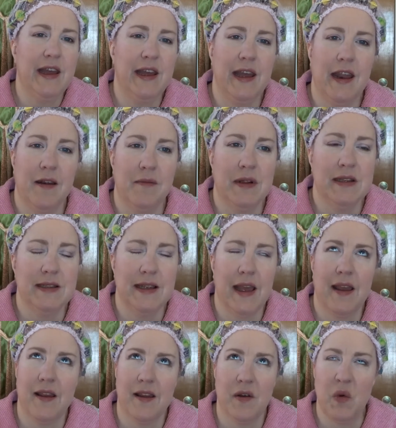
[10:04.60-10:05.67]
I'm just
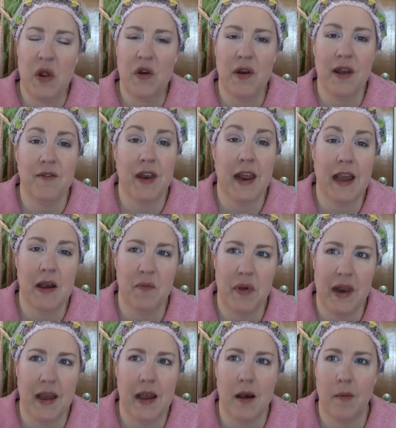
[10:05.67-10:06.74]
like, we don't have any
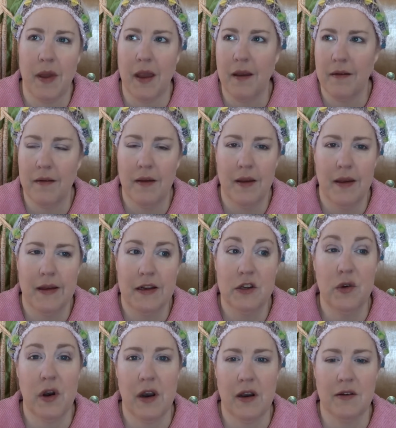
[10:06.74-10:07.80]
company coming
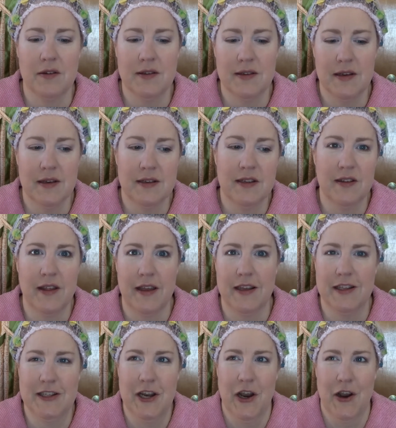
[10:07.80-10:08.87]
to our house until
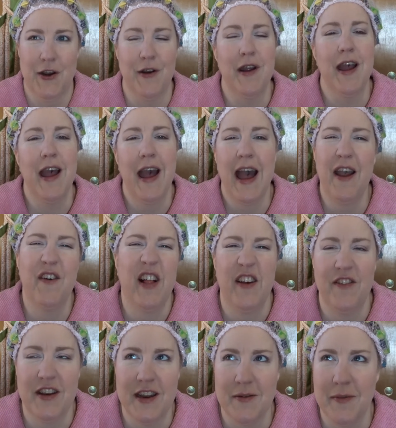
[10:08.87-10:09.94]
Easter. I will
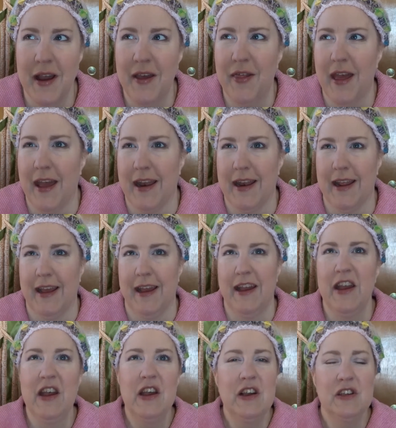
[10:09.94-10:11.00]
have it done by
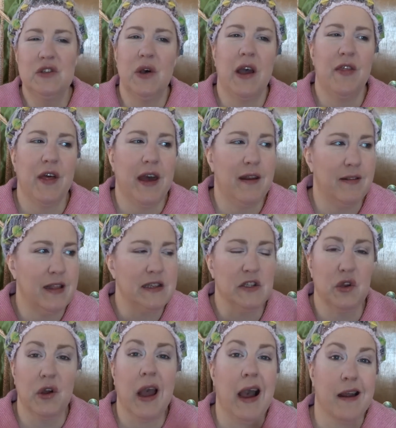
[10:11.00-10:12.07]
then. So I thought these
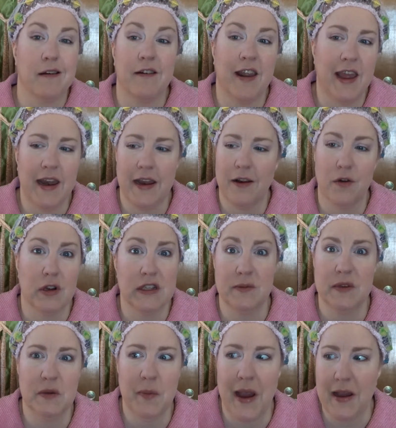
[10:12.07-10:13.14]
little congregated
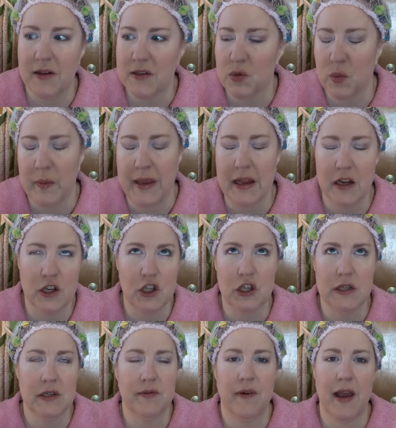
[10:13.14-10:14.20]
Christmas piles would be
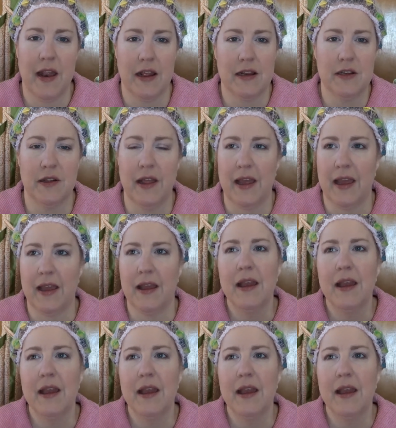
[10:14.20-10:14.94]
just fine until like